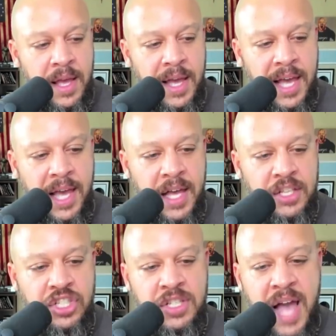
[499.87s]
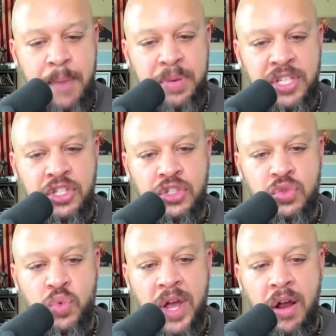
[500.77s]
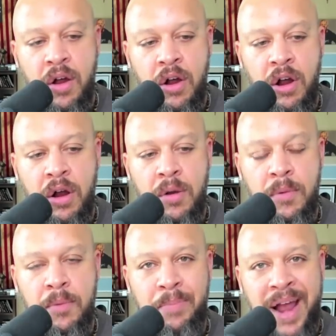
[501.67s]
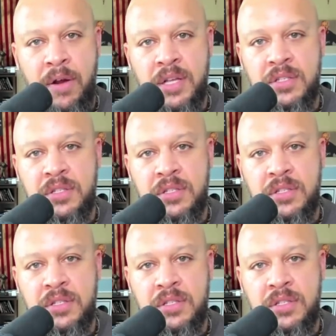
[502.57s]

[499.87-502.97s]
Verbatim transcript: and she's got pictures with her parents.